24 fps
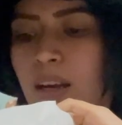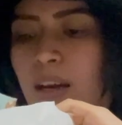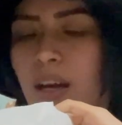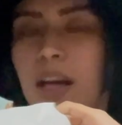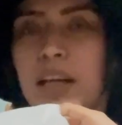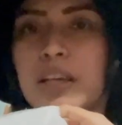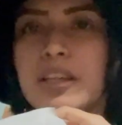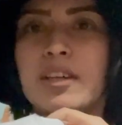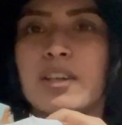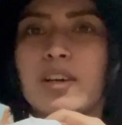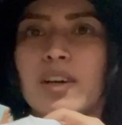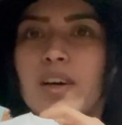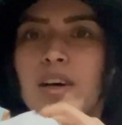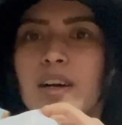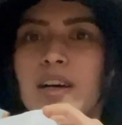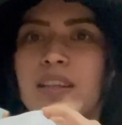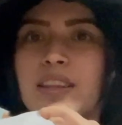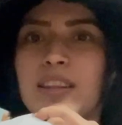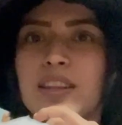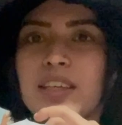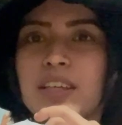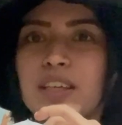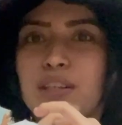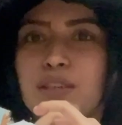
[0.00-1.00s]
I got
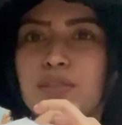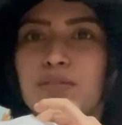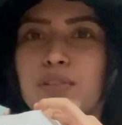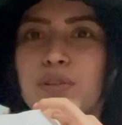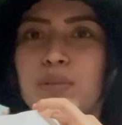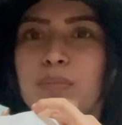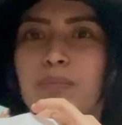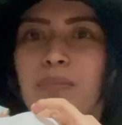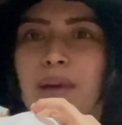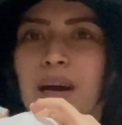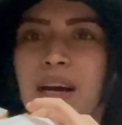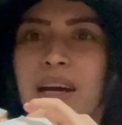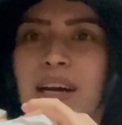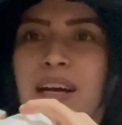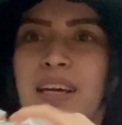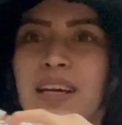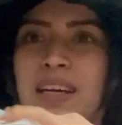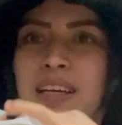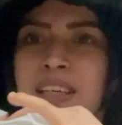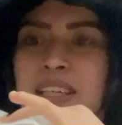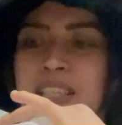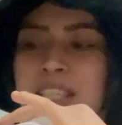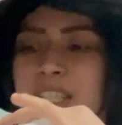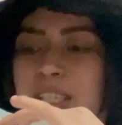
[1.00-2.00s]
this for
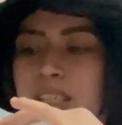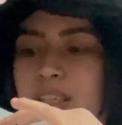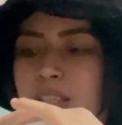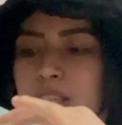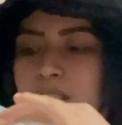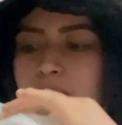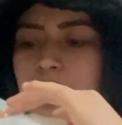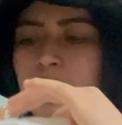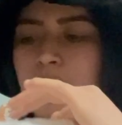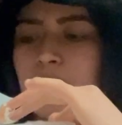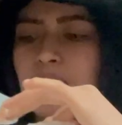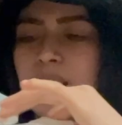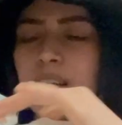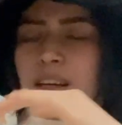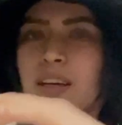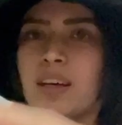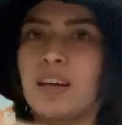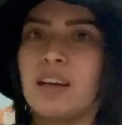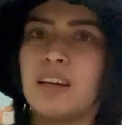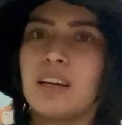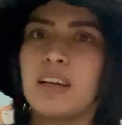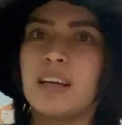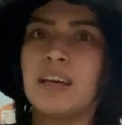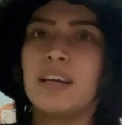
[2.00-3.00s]
my sister
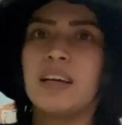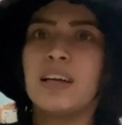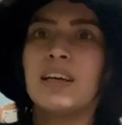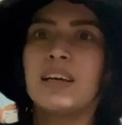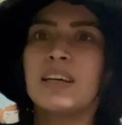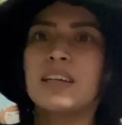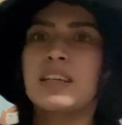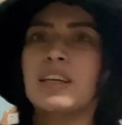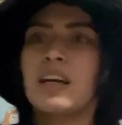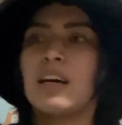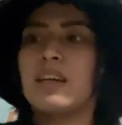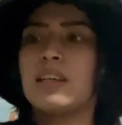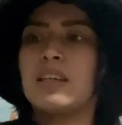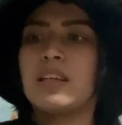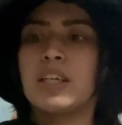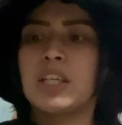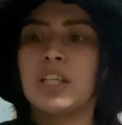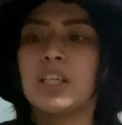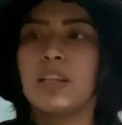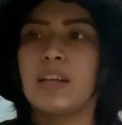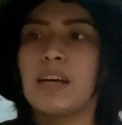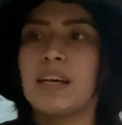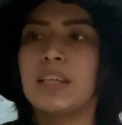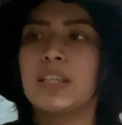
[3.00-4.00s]
because
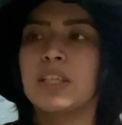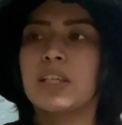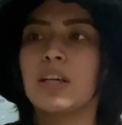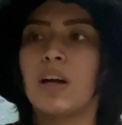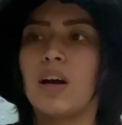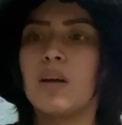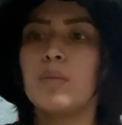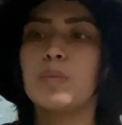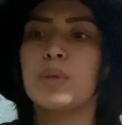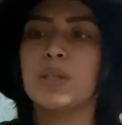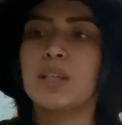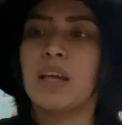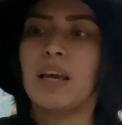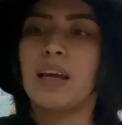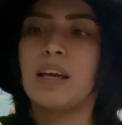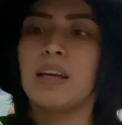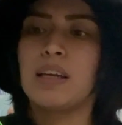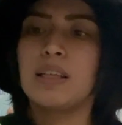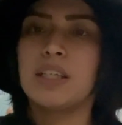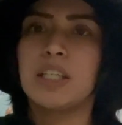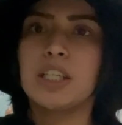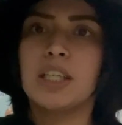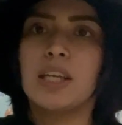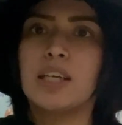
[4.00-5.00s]
she likes cups
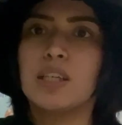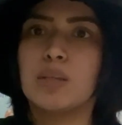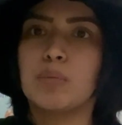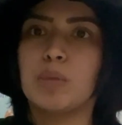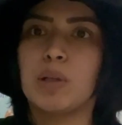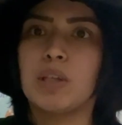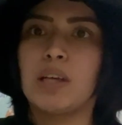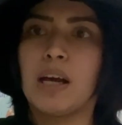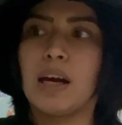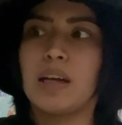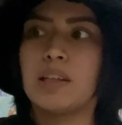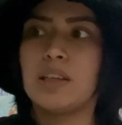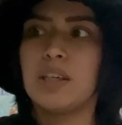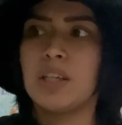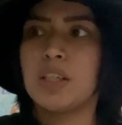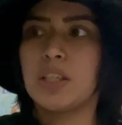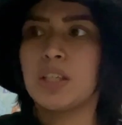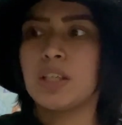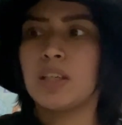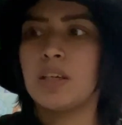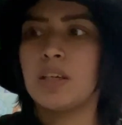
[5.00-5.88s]
and she likes Billie Eilish.